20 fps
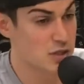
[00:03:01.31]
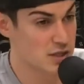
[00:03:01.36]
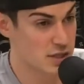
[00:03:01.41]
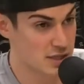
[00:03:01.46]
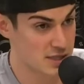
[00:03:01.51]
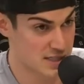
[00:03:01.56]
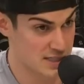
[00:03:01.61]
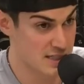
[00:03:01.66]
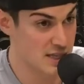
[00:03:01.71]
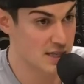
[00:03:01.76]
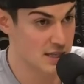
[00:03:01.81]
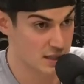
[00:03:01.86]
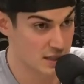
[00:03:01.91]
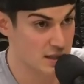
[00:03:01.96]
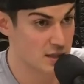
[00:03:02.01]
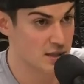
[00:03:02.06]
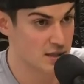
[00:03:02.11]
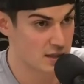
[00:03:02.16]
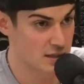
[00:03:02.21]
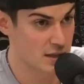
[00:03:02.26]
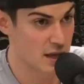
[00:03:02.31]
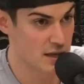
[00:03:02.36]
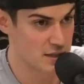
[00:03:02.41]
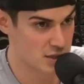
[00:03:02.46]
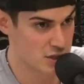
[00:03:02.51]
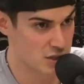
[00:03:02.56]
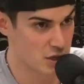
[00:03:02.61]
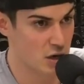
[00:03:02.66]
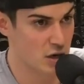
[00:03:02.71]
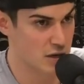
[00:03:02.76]
the seed that
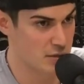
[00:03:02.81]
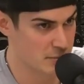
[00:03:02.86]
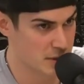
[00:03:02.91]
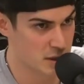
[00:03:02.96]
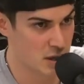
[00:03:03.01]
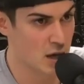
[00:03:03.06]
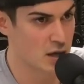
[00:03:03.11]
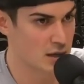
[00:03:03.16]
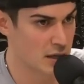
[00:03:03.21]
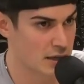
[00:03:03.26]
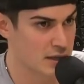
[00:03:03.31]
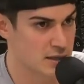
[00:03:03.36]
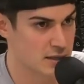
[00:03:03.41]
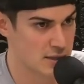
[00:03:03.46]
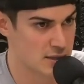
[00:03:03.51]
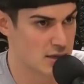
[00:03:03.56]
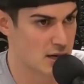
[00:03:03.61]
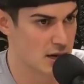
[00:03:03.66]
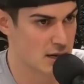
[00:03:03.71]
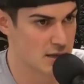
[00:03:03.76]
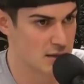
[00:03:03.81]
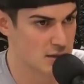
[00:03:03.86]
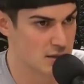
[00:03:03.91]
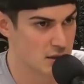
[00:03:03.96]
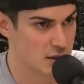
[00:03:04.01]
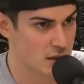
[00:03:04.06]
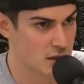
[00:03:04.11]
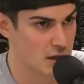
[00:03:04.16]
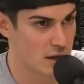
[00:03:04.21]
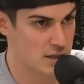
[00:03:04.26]
started me not liking this guy.
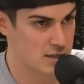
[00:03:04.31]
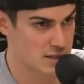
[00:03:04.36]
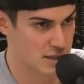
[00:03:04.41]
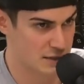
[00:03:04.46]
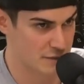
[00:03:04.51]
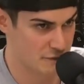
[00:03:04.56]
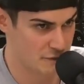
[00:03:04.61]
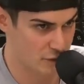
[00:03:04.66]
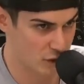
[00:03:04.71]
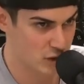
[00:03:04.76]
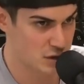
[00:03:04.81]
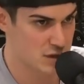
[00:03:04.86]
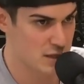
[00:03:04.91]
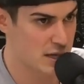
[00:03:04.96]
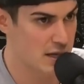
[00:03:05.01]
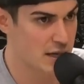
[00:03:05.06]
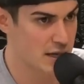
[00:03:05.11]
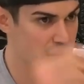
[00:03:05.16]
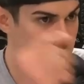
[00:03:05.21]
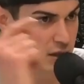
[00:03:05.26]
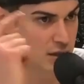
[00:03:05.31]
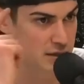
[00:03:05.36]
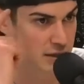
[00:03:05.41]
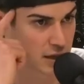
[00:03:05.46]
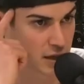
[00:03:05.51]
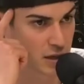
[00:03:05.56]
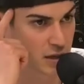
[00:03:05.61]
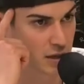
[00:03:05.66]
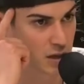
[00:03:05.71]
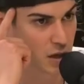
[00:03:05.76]
Because the first day I got
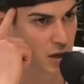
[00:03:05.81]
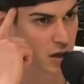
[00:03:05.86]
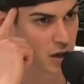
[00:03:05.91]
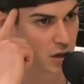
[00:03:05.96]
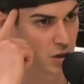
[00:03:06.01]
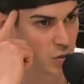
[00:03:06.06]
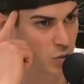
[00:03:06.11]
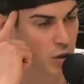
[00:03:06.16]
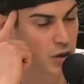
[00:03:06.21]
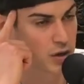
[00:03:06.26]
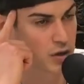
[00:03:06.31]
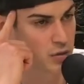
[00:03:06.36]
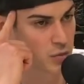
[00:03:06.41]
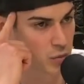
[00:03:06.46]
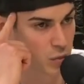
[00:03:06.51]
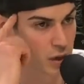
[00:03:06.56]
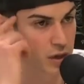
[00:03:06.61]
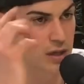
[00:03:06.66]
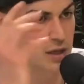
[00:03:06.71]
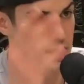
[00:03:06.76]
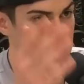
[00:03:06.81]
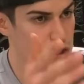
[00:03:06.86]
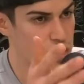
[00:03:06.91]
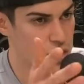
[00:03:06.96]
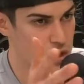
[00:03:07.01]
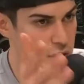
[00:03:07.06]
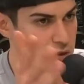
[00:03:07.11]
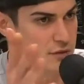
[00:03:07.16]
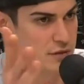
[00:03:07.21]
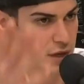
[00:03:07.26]
there, what he
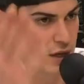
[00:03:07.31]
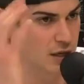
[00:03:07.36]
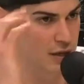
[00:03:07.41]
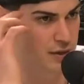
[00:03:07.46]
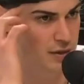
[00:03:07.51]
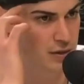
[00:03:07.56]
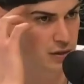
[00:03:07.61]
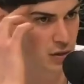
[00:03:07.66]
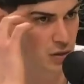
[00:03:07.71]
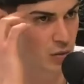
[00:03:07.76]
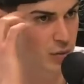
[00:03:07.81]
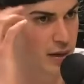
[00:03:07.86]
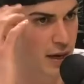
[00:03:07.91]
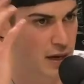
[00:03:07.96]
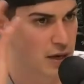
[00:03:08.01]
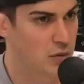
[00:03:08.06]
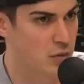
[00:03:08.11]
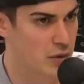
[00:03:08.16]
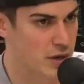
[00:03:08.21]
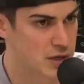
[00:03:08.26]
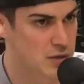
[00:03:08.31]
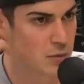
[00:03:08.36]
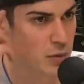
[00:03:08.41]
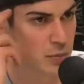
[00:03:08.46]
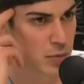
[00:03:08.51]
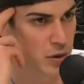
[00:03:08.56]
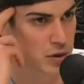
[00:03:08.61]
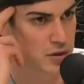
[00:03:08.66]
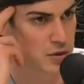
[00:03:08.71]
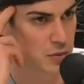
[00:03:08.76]
should have done or what any reasonable
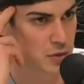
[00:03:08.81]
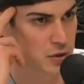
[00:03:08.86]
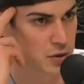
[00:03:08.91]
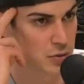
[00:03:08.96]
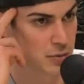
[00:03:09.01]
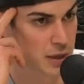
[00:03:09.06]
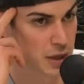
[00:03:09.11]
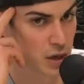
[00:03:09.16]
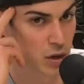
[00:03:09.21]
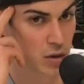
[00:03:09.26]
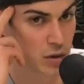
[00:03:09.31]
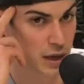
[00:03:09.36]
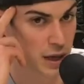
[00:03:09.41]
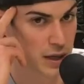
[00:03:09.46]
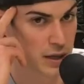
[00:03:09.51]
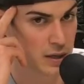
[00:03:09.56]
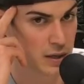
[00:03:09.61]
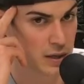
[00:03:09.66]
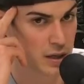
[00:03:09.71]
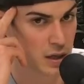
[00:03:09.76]
person would do would be like, okay,